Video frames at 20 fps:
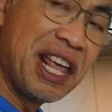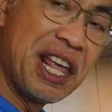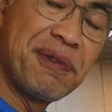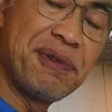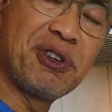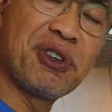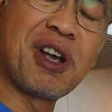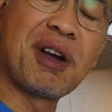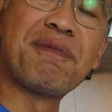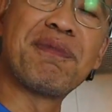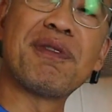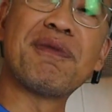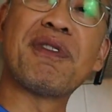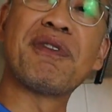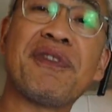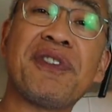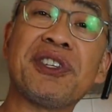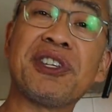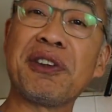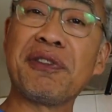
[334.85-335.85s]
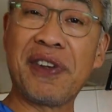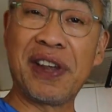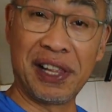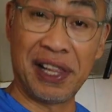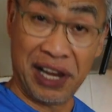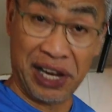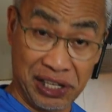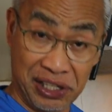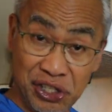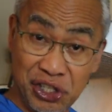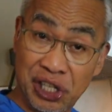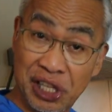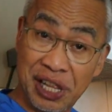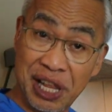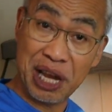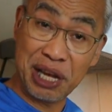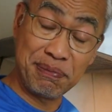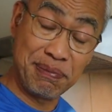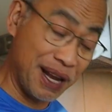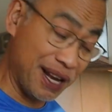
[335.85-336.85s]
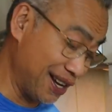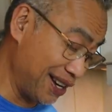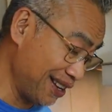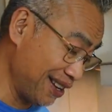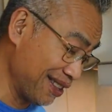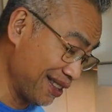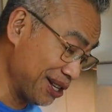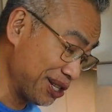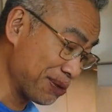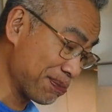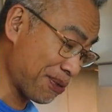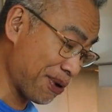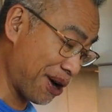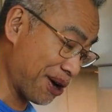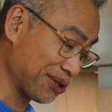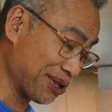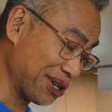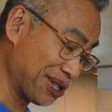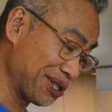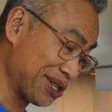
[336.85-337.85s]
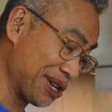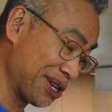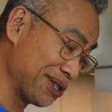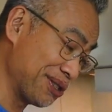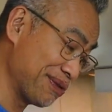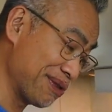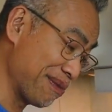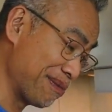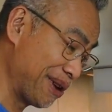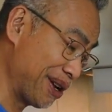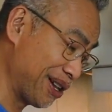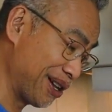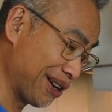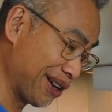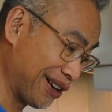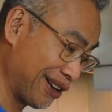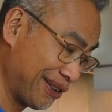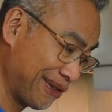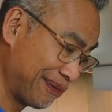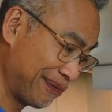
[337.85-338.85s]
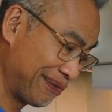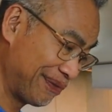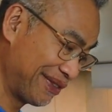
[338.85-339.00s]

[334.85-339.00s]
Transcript: If you come from a fishing village like me, this process is familiar.